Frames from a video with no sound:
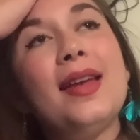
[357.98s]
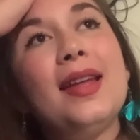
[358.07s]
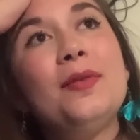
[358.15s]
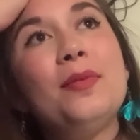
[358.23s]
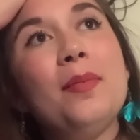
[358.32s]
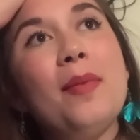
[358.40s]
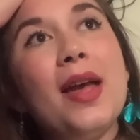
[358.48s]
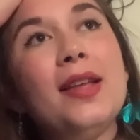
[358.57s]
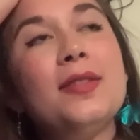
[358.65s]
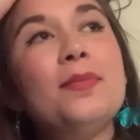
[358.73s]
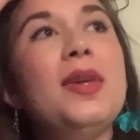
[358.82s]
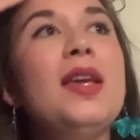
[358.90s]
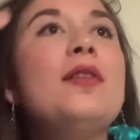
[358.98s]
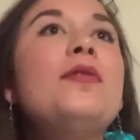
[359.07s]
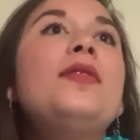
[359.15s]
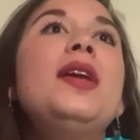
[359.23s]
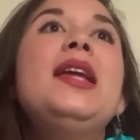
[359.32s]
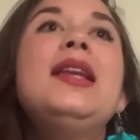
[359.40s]
It reminds me
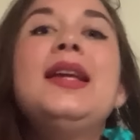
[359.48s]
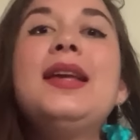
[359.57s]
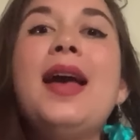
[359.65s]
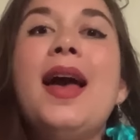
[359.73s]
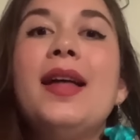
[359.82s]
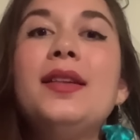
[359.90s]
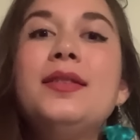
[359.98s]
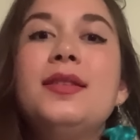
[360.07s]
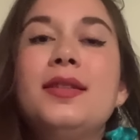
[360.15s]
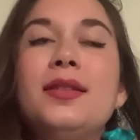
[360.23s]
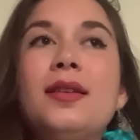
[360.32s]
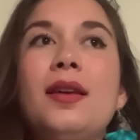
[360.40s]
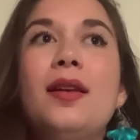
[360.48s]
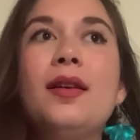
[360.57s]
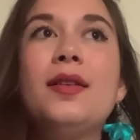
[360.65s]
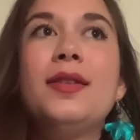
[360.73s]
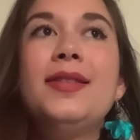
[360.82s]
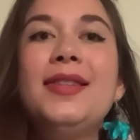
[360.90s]
of eating at
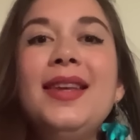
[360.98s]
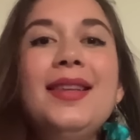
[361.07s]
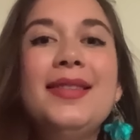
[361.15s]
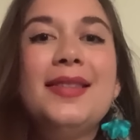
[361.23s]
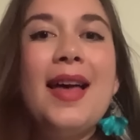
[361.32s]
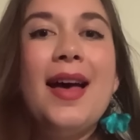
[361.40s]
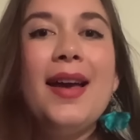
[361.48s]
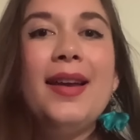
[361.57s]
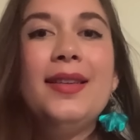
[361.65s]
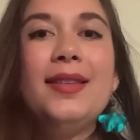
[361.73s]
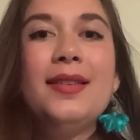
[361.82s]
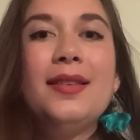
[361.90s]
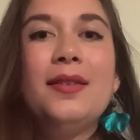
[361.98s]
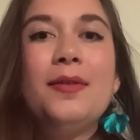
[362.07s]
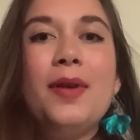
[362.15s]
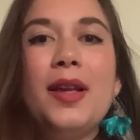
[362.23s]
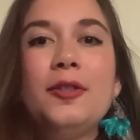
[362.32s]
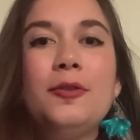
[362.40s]
seaside
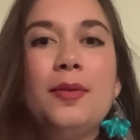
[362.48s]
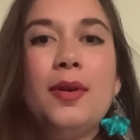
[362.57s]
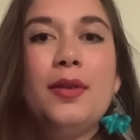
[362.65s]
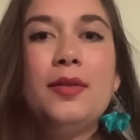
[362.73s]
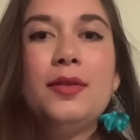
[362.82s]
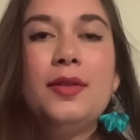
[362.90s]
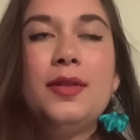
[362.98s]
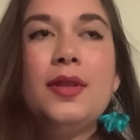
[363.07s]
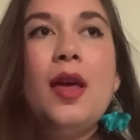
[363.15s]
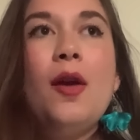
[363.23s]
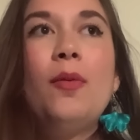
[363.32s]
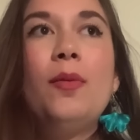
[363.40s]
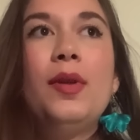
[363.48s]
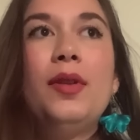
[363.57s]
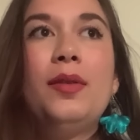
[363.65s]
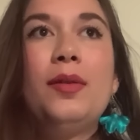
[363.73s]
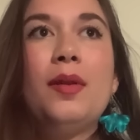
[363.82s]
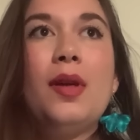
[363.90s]
restaurants
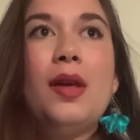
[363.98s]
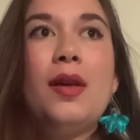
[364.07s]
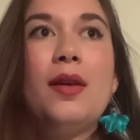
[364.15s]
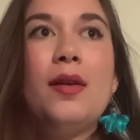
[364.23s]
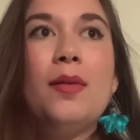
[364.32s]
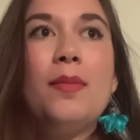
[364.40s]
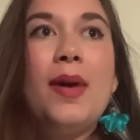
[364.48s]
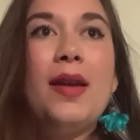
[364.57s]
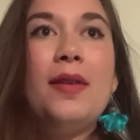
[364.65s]
with my